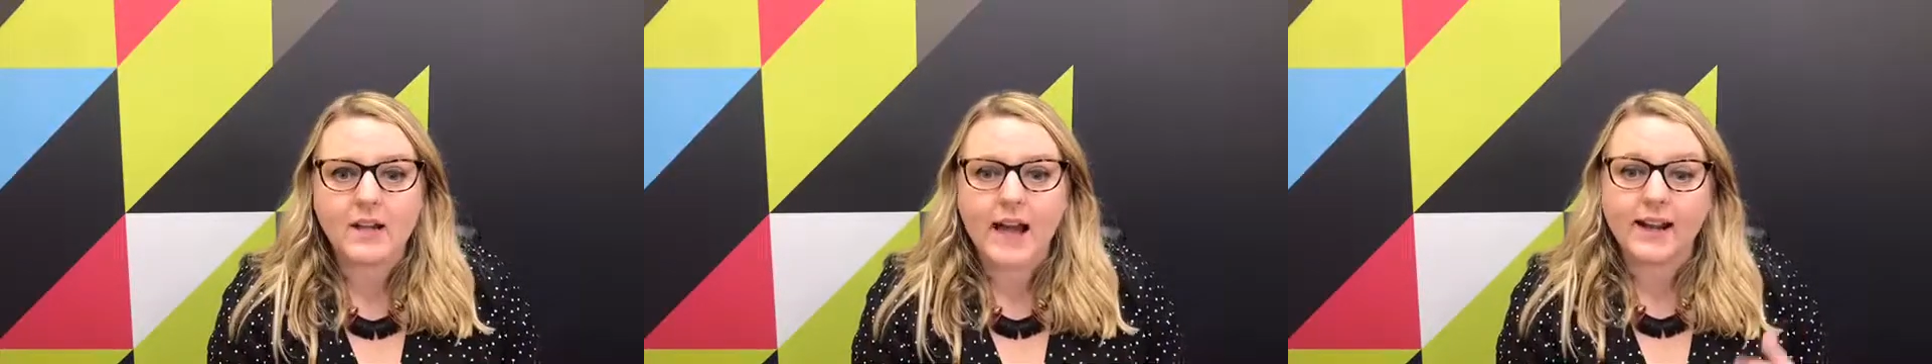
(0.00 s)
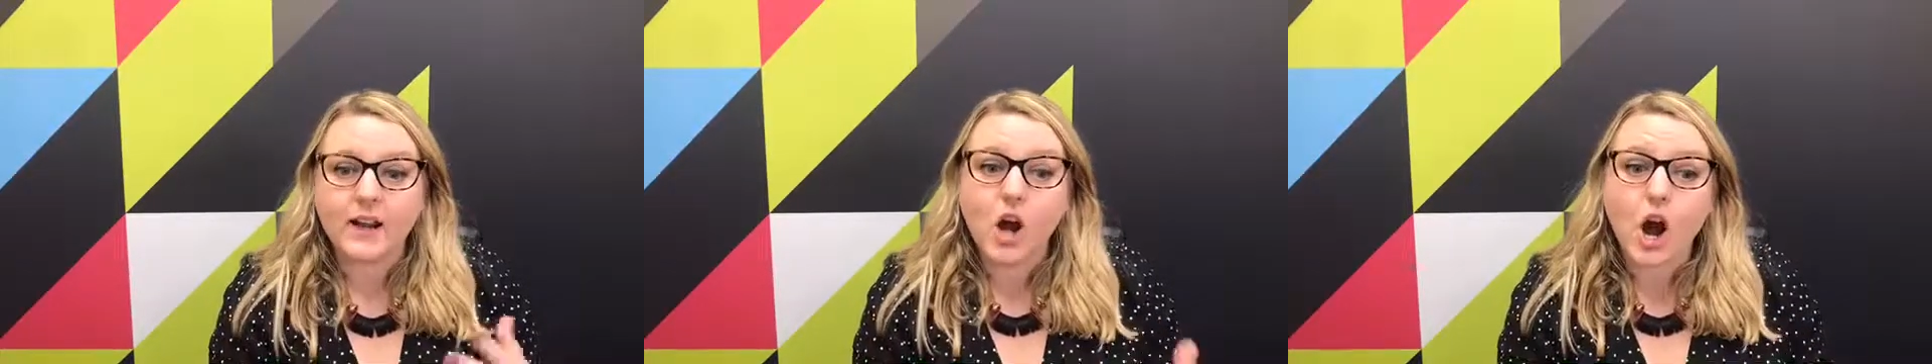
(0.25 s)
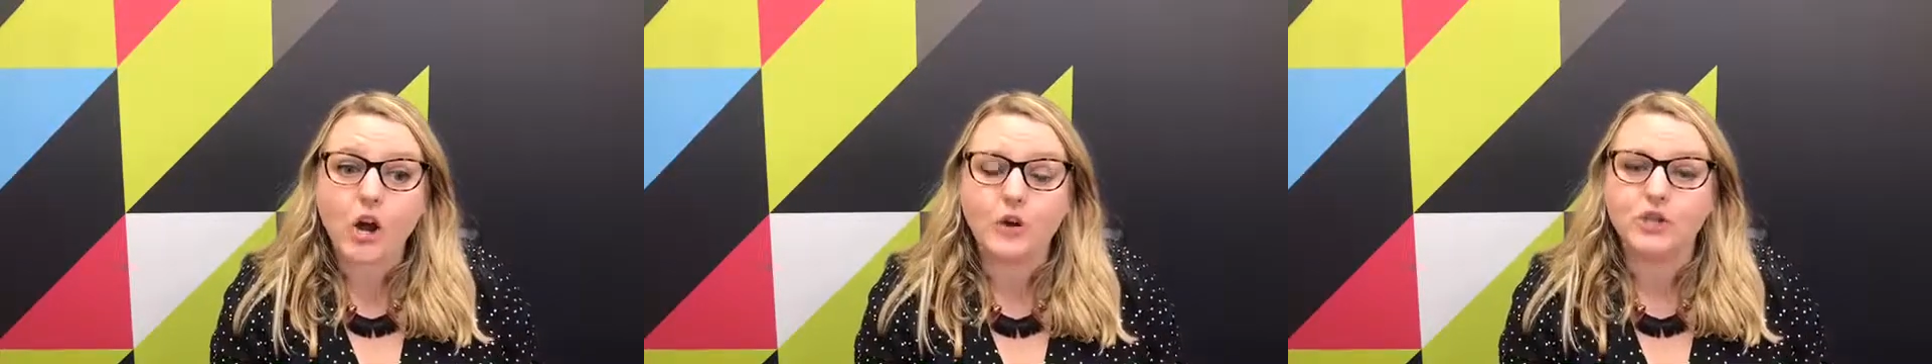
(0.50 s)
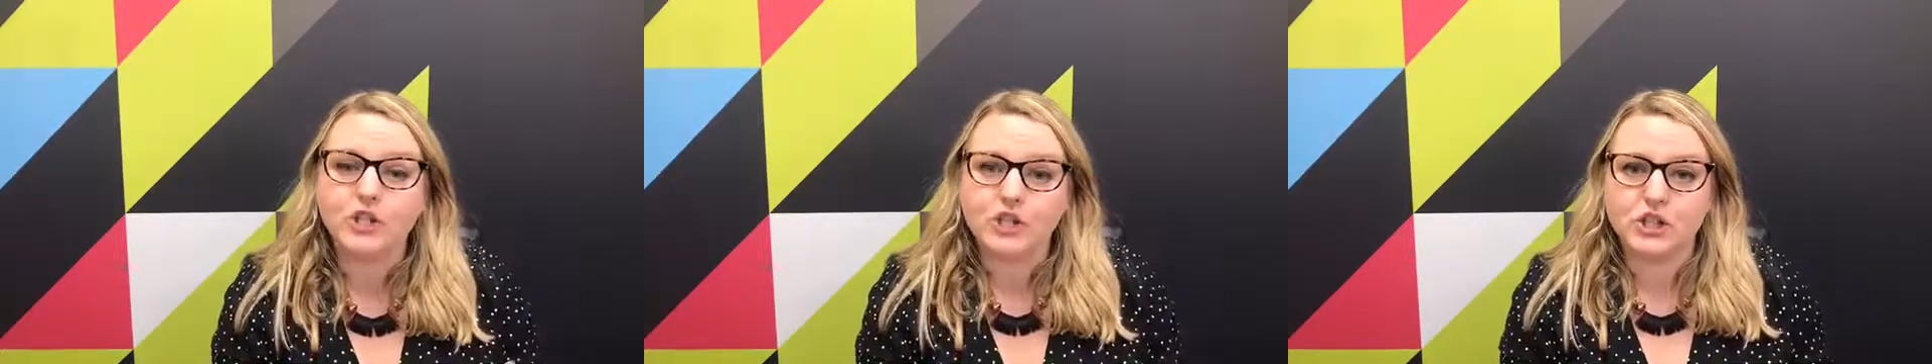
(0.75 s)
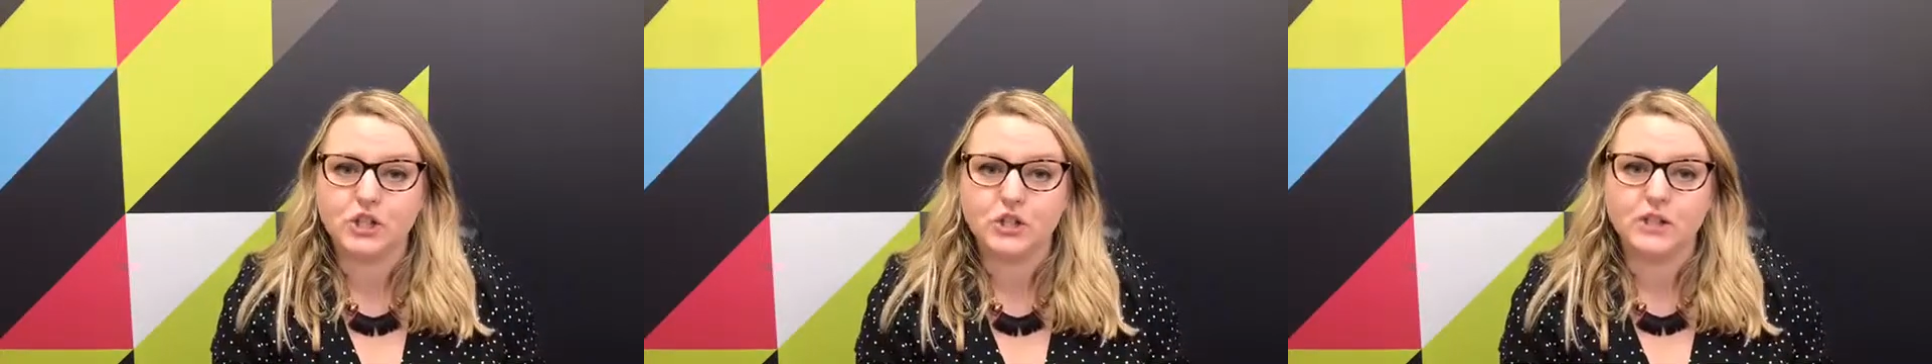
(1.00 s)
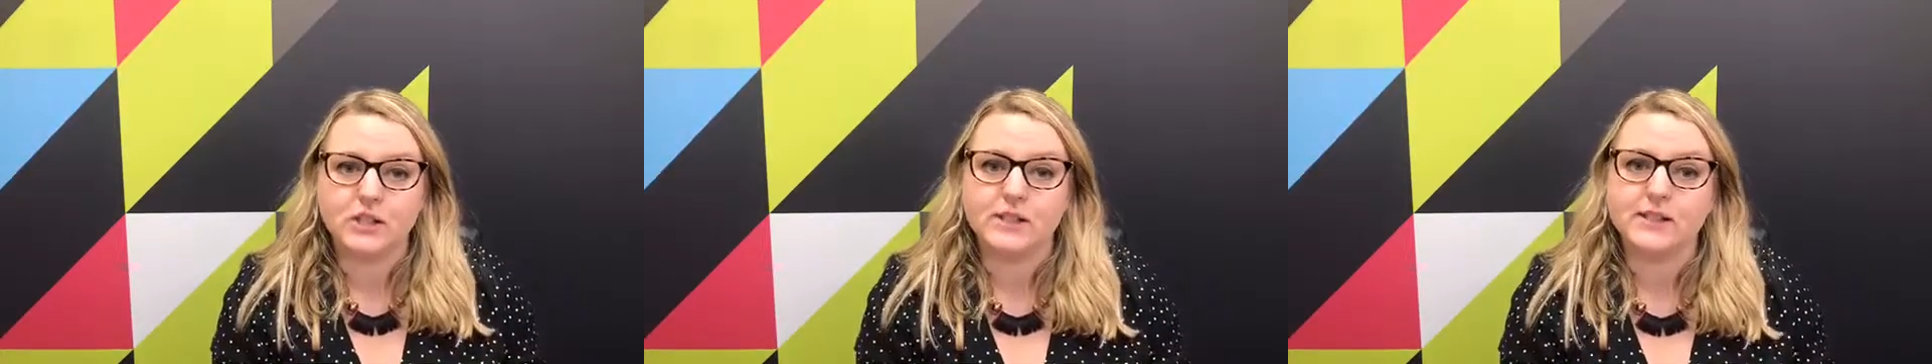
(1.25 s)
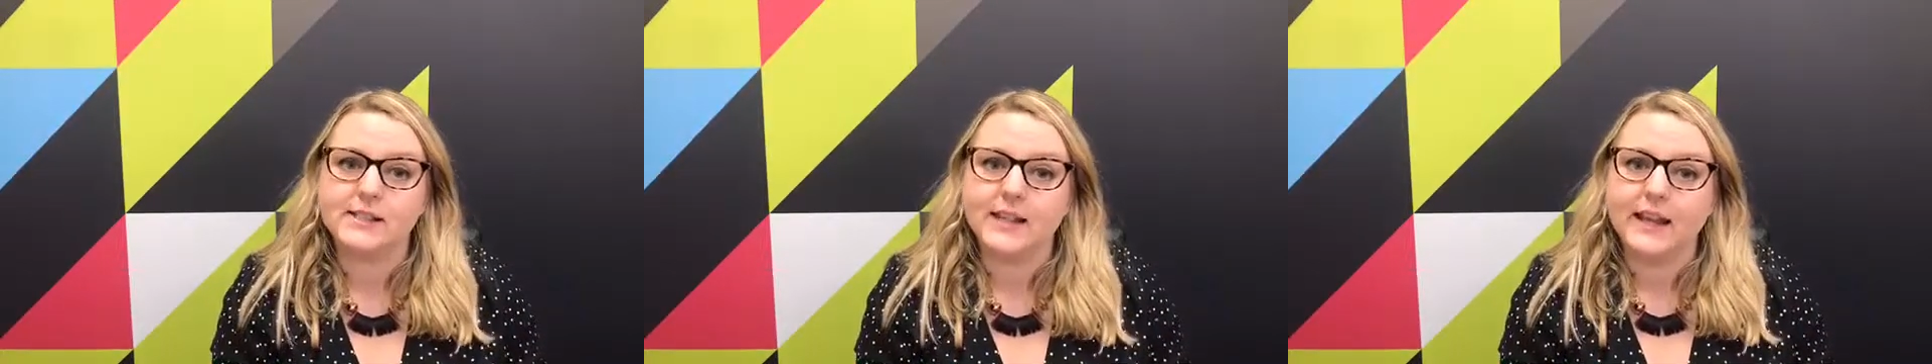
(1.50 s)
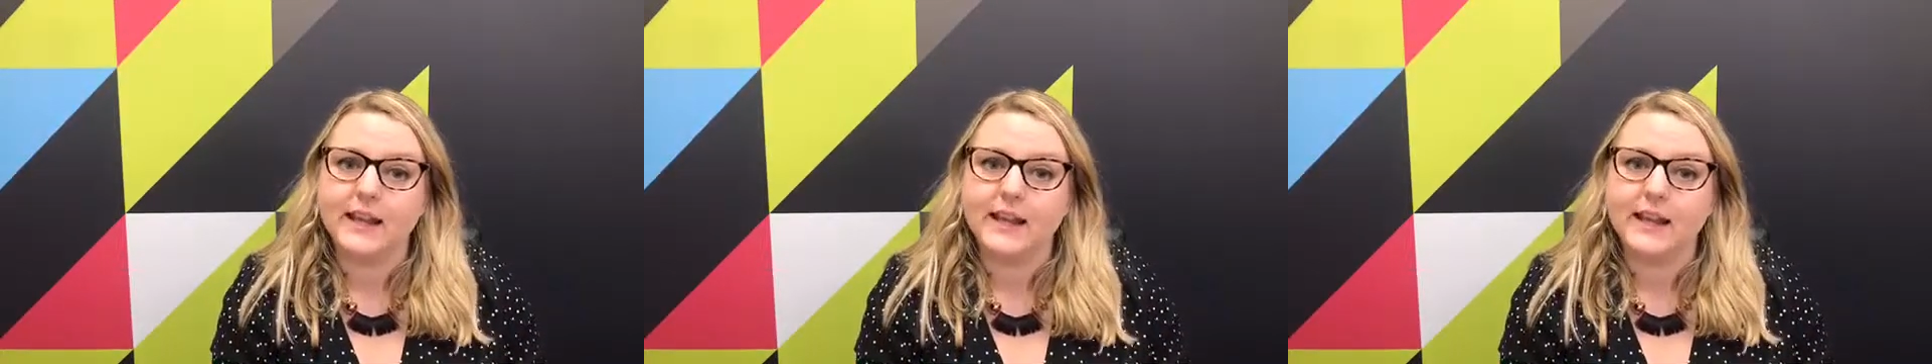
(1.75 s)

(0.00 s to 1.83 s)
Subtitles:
and coach students